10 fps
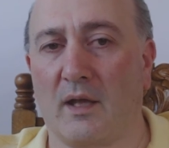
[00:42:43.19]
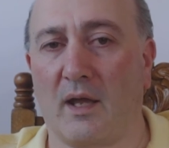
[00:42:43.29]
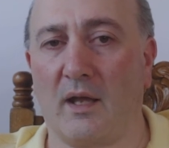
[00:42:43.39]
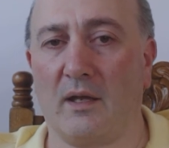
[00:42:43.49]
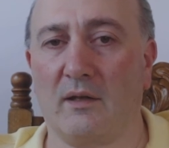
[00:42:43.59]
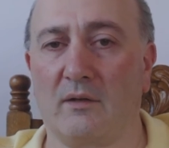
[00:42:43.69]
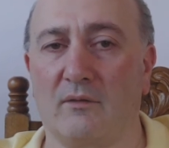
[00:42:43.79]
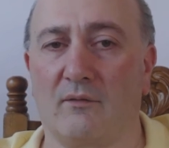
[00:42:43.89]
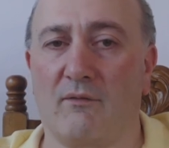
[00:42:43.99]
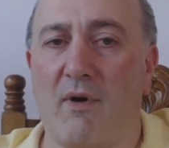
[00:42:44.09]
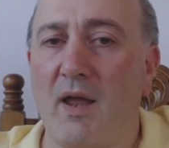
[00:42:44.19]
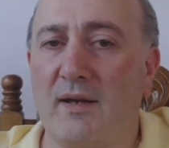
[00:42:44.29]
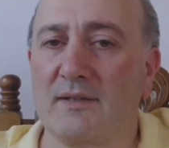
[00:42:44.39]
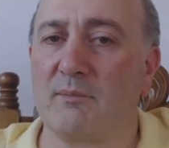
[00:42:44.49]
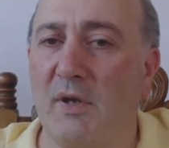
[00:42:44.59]
And
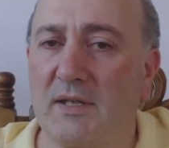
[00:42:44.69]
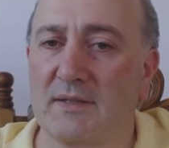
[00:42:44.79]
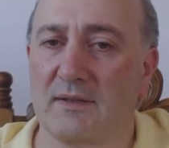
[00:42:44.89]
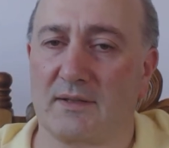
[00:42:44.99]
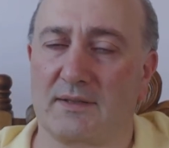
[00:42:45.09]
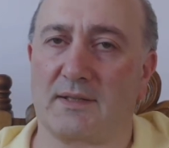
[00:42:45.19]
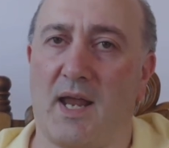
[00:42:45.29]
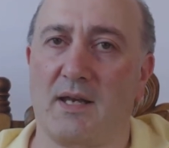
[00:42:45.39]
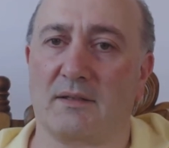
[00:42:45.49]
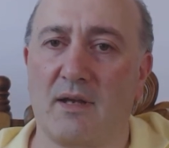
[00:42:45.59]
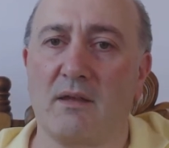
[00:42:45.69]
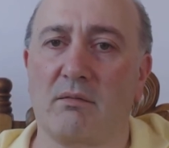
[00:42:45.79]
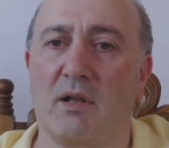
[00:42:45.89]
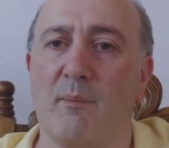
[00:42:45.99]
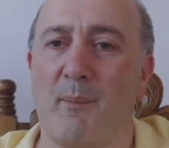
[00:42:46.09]
finance ministers and
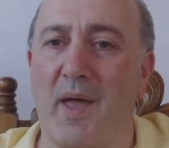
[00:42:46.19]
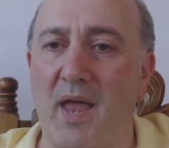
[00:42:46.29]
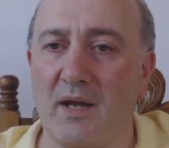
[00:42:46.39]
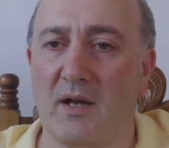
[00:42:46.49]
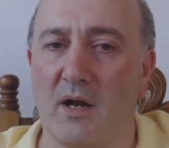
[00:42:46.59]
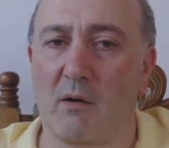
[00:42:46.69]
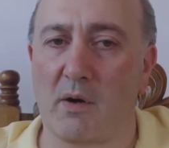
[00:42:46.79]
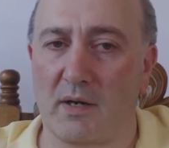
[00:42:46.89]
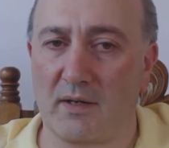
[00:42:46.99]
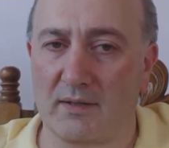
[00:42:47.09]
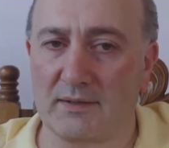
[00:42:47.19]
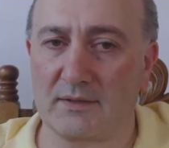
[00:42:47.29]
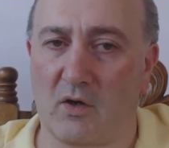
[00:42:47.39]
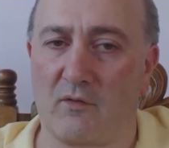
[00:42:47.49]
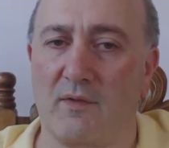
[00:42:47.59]
central bank
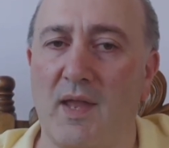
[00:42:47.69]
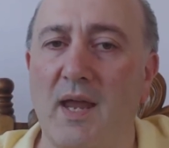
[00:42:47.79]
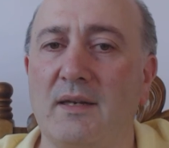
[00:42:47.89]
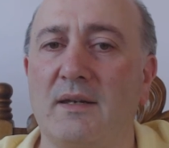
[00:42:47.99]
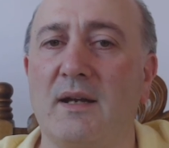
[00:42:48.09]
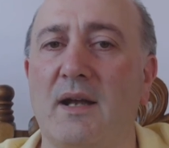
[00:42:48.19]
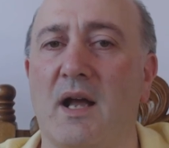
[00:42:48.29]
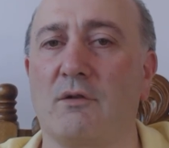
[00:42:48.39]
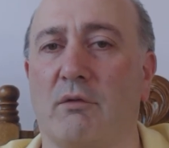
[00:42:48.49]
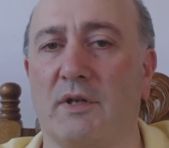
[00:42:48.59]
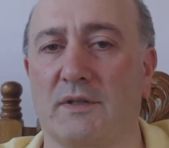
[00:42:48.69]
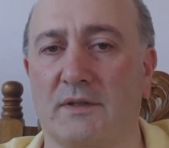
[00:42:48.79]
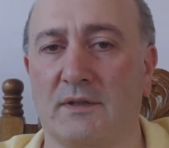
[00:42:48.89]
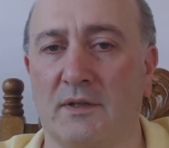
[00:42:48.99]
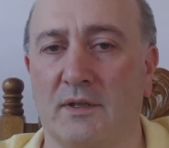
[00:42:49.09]
governors of 19
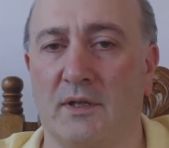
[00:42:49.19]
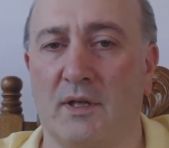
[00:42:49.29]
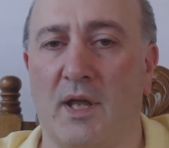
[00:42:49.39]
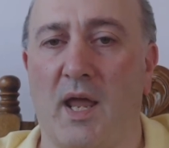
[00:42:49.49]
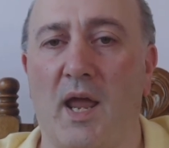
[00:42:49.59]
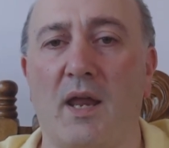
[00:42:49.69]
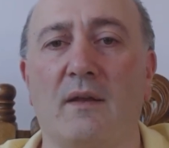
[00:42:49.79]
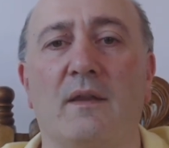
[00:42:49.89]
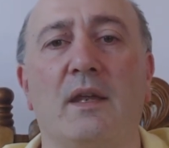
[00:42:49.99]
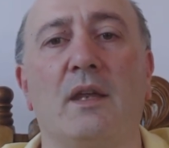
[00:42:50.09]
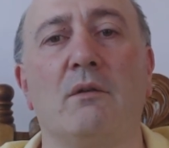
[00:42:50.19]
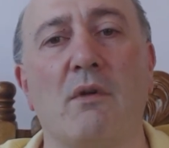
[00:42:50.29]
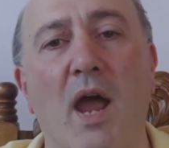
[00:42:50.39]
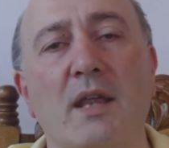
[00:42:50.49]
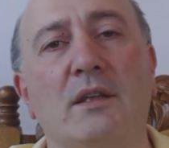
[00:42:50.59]
countries and the
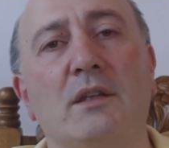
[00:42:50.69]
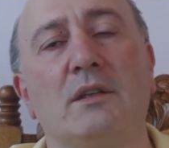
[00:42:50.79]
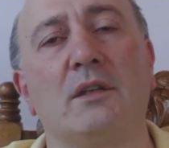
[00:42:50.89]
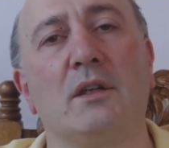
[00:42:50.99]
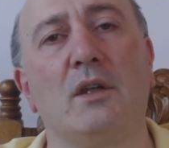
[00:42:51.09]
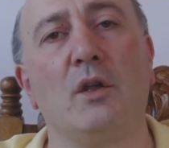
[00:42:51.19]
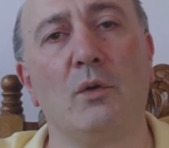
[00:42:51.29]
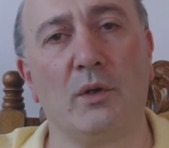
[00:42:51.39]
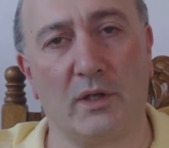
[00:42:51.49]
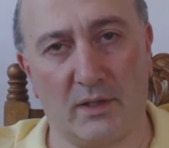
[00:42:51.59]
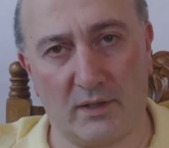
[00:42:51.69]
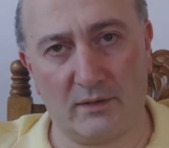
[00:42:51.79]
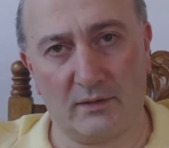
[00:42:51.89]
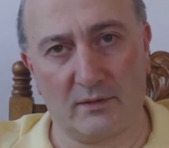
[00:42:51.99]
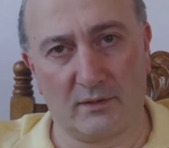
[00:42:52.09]
United
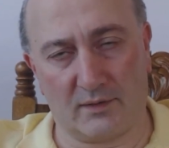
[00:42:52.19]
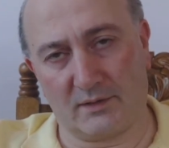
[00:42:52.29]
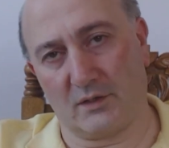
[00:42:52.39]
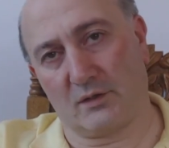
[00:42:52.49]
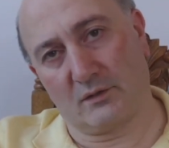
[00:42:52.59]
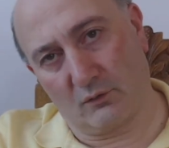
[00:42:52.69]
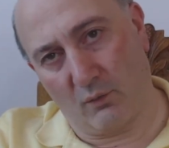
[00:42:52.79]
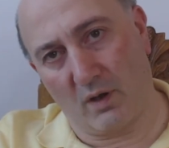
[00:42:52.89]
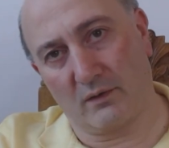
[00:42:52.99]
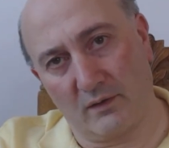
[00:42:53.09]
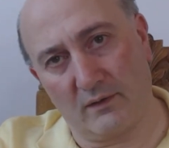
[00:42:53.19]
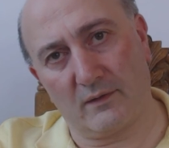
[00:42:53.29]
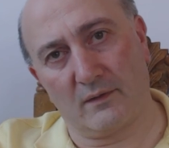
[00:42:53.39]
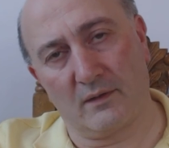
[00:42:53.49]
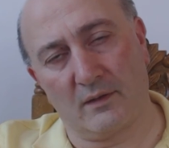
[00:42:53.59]
Union, this is
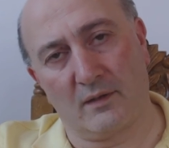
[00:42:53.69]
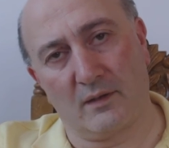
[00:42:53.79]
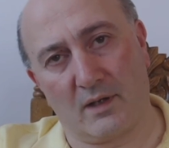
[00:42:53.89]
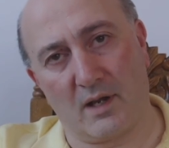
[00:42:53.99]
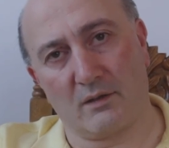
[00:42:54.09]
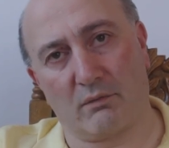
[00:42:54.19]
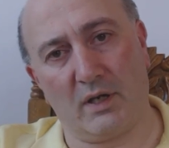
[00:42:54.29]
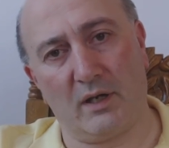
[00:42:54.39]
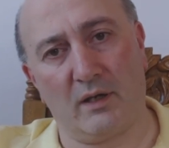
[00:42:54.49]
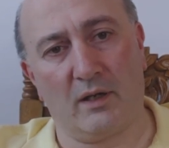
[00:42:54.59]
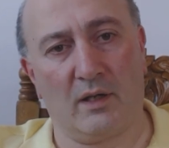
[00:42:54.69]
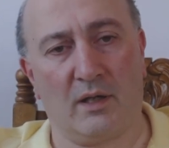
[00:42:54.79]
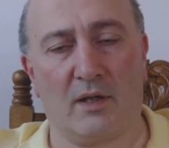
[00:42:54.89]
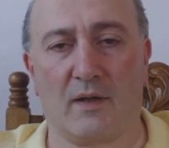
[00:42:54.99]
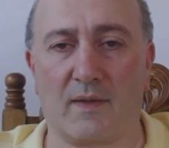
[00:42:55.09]
20th country,
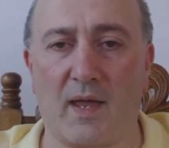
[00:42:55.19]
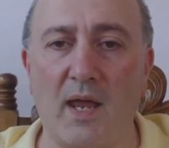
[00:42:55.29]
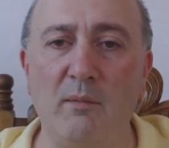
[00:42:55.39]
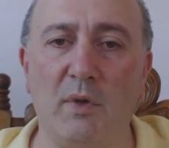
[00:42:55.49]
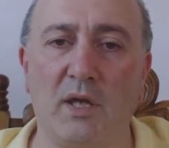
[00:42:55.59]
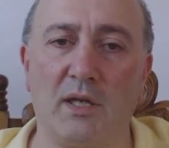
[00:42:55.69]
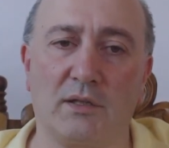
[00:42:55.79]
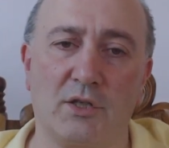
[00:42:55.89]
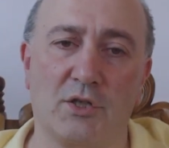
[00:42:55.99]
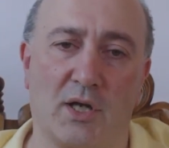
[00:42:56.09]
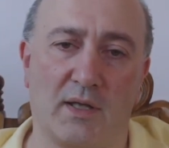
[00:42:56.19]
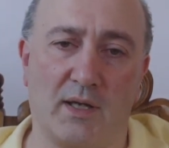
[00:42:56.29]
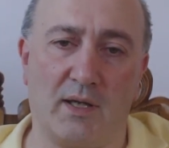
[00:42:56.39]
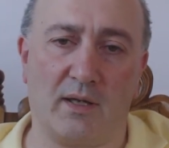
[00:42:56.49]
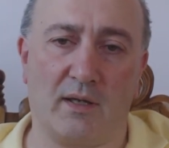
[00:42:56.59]
they meet each
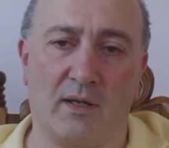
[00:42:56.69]
other